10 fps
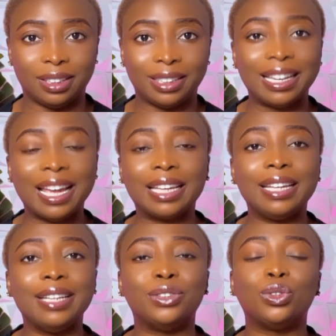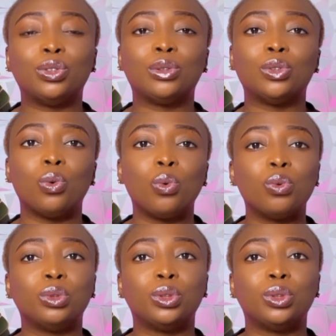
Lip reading: Like, it's so